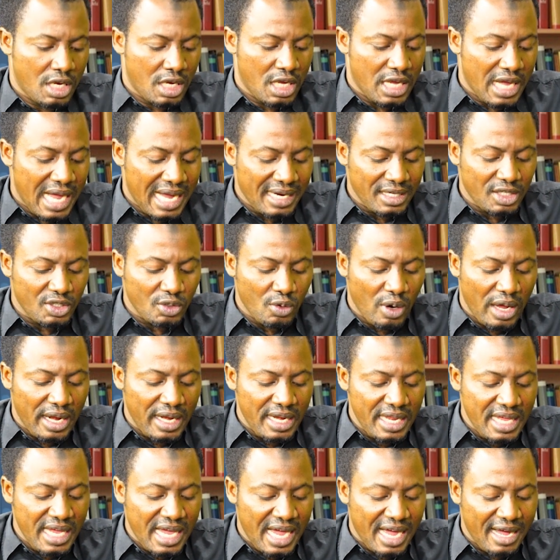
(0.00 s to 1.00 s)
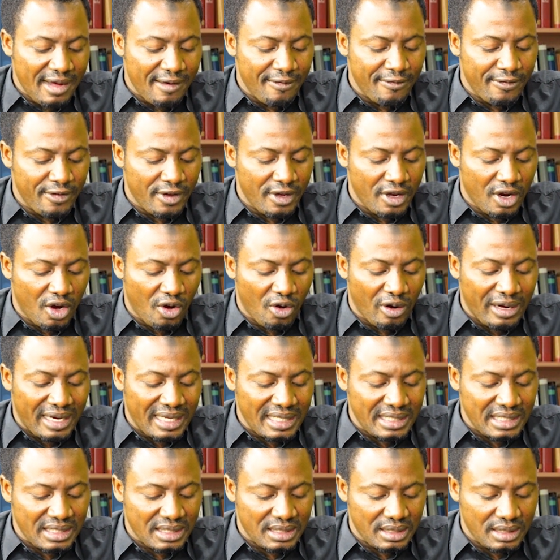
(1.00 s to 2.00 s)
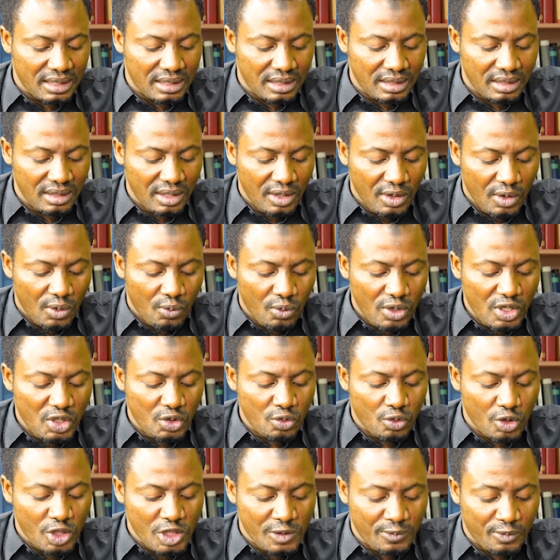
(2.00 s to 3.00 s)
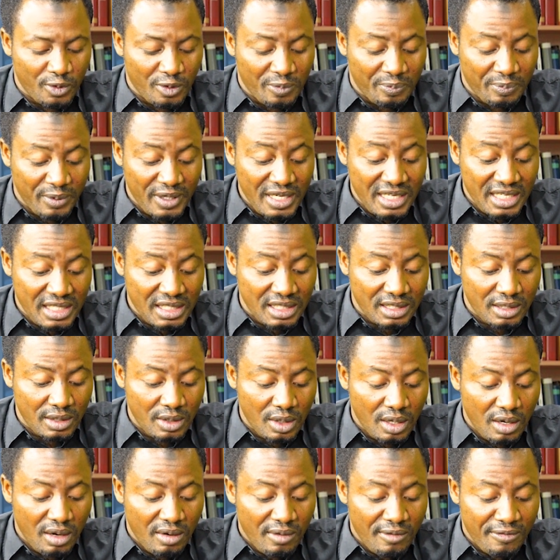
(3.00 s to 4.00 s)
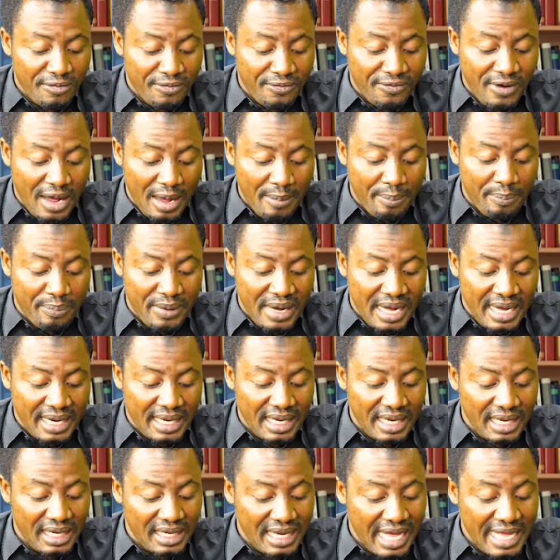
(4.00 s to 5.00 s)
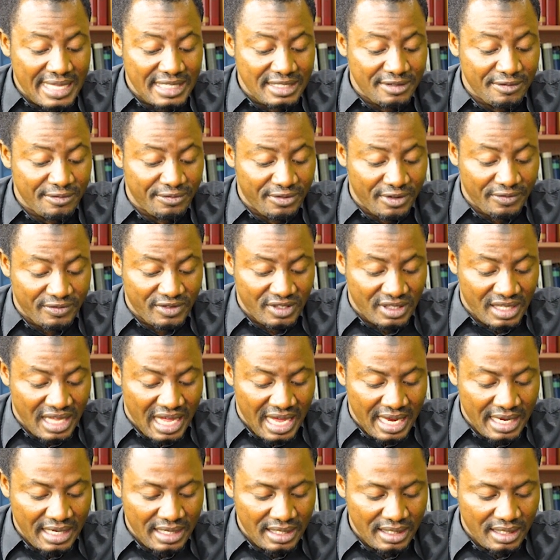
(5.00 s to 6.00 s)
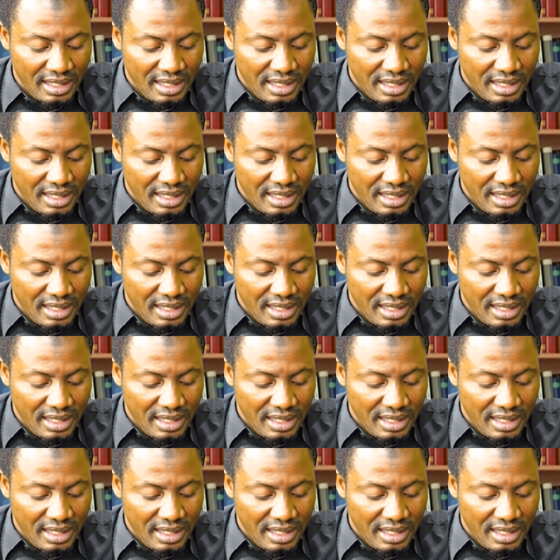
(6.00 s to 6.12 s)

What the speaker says: He actually have a collection which was published far back in 1959.